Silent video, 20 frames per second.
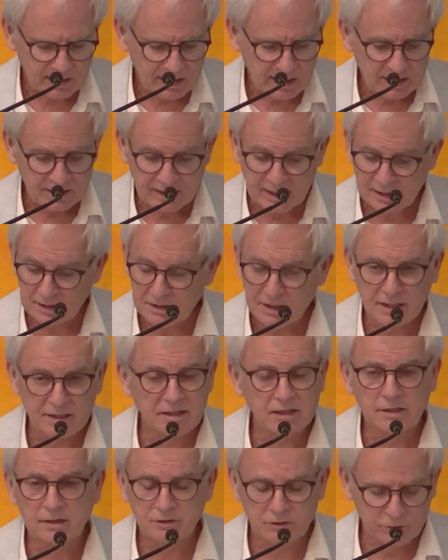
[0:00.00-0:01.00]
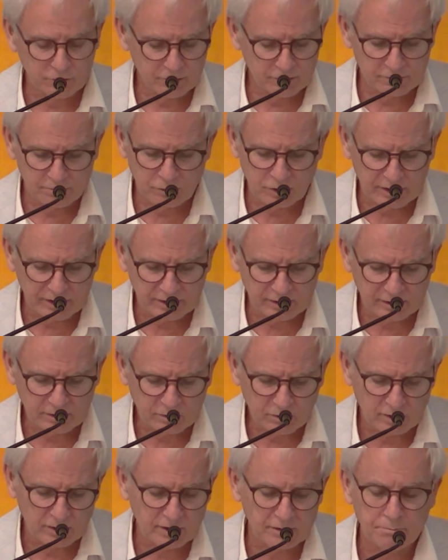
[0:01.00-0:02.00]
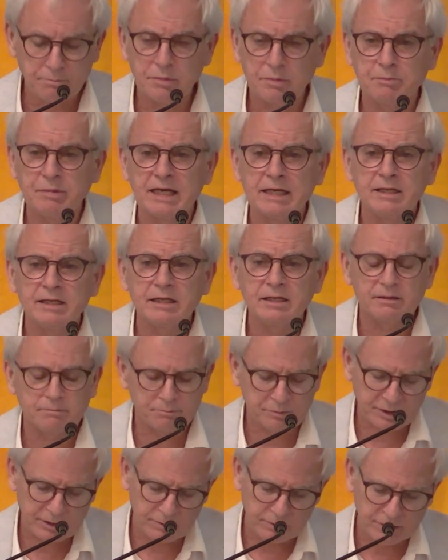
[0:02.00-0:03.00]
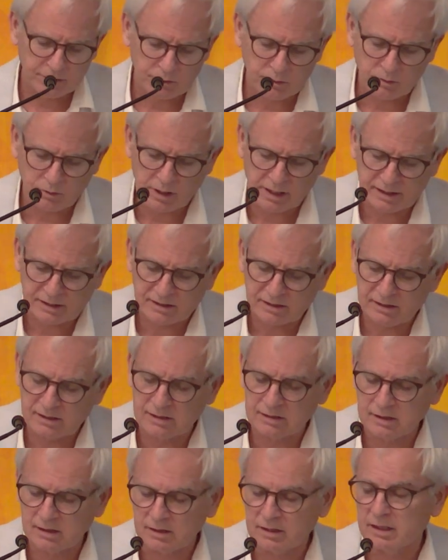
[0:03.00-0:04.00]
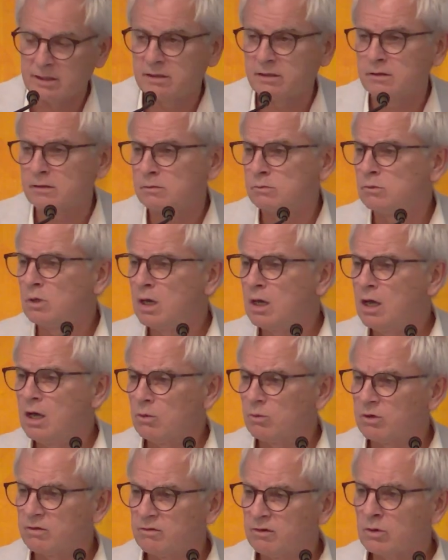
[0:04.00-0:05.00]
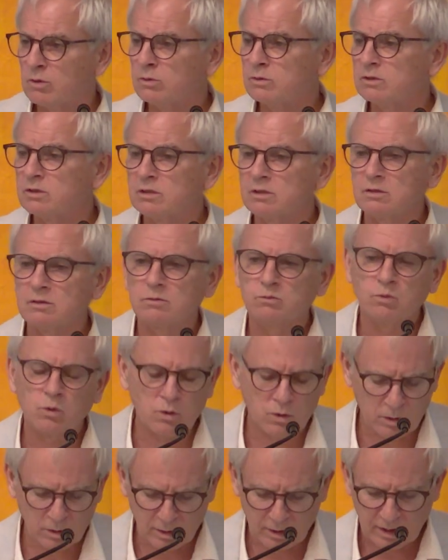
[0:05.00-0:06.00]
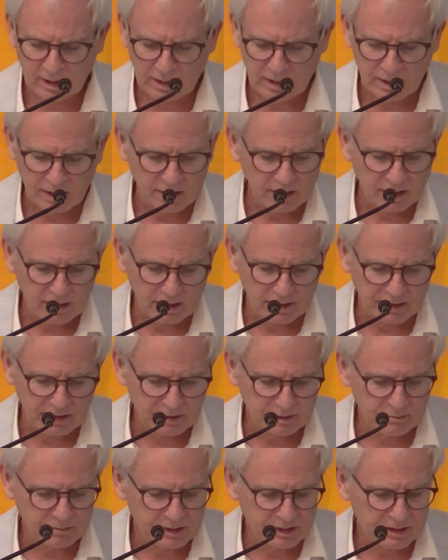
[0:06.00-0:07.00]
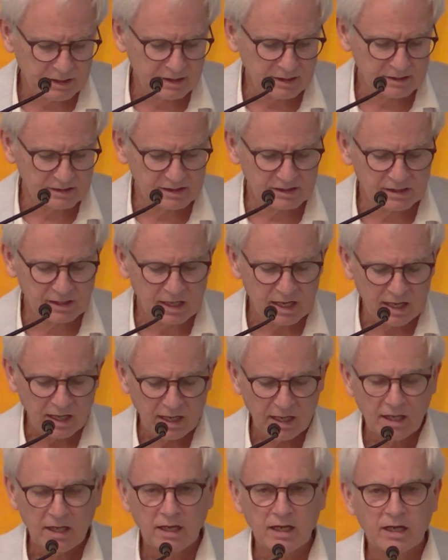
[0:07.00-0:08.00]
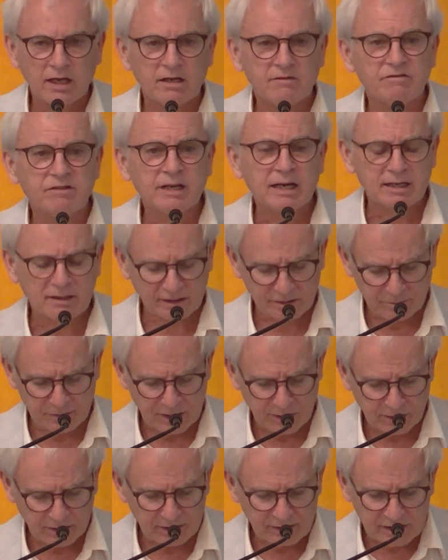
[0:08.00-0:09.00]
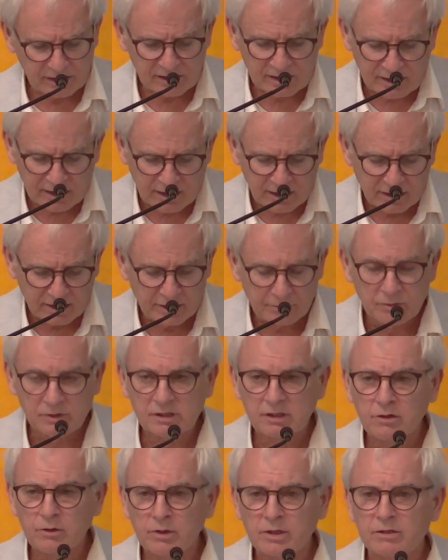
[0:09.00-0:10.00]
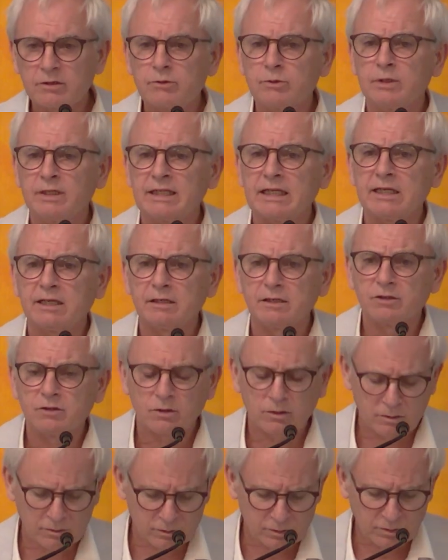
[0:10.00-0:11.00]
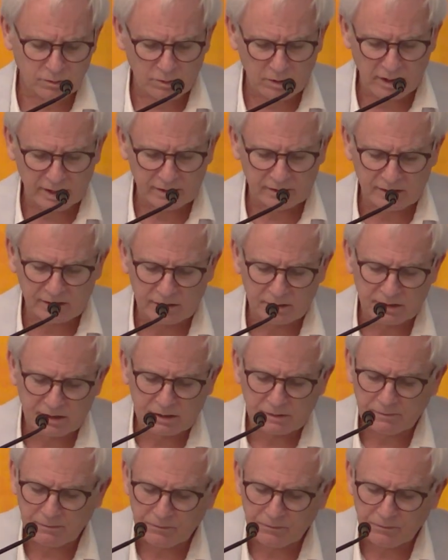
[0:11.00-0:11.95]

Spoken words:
They had nothing to do with Britain or the impending imperial crisis that led to revolt, war, and independence. In fact, American society was going through an internal crisis.